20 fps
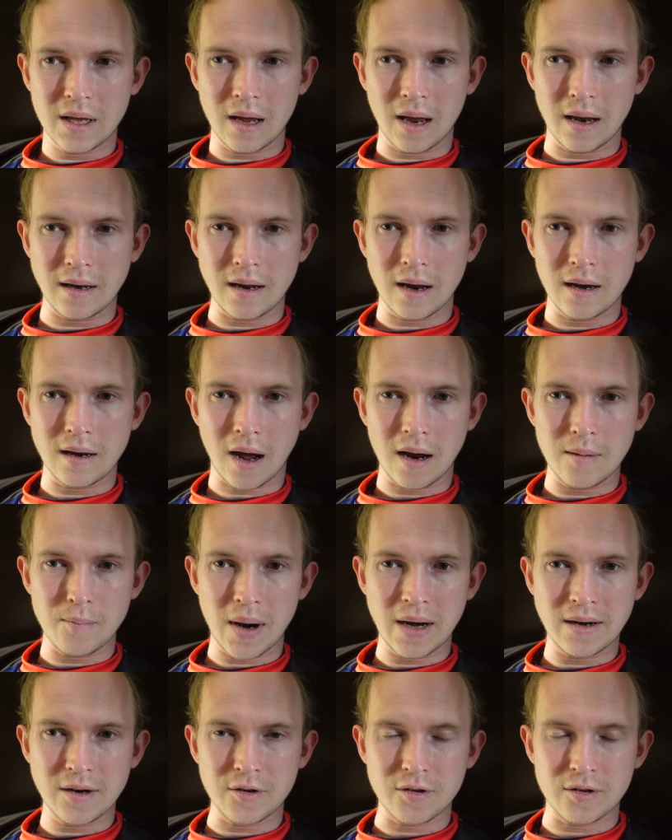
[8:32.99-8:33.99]
And then I
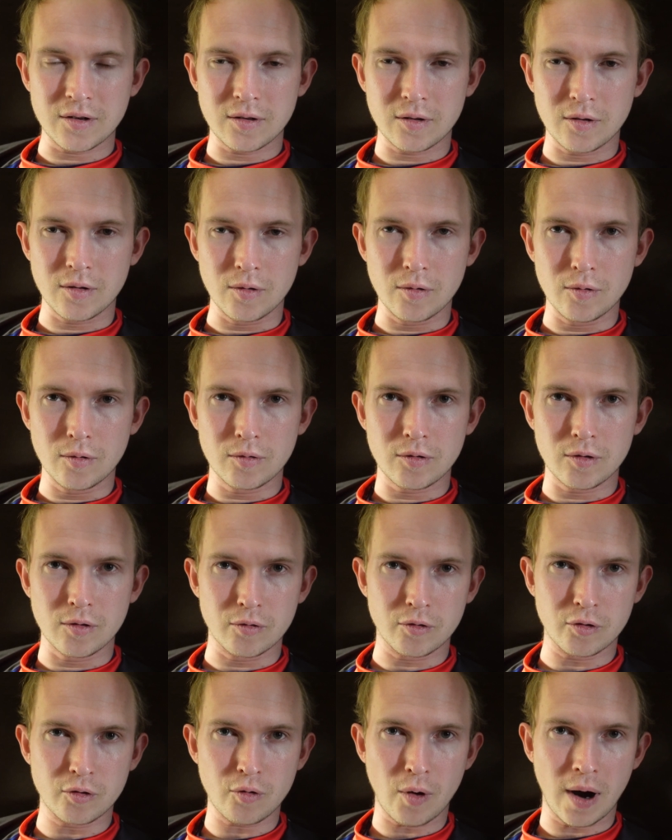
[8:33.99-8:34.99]
managed to
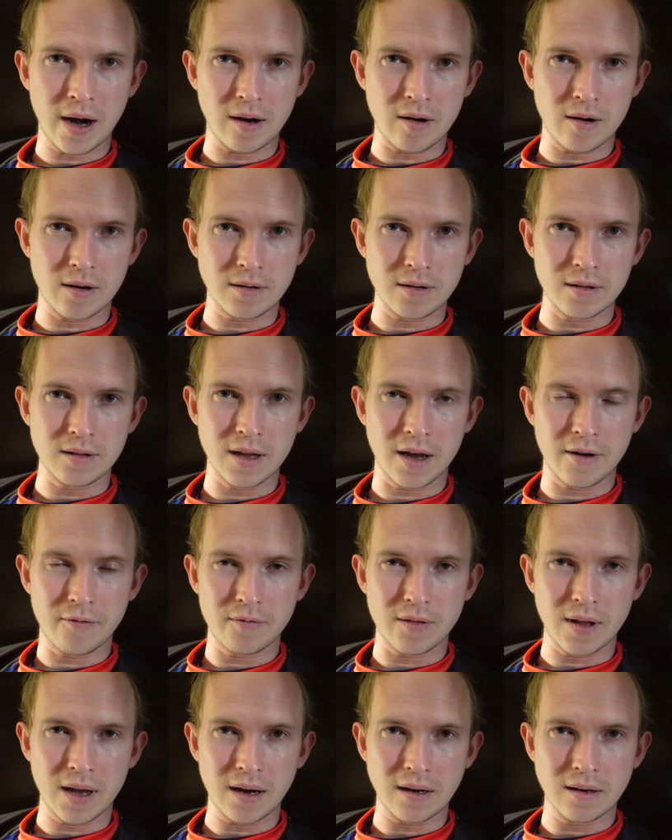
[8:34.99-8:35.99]
strike on the
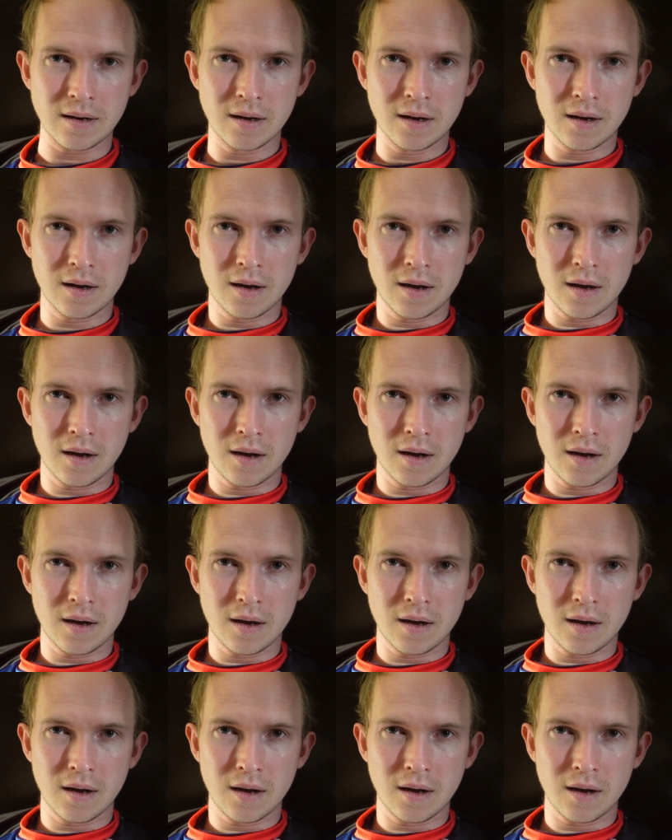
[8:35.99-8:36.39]
left lane.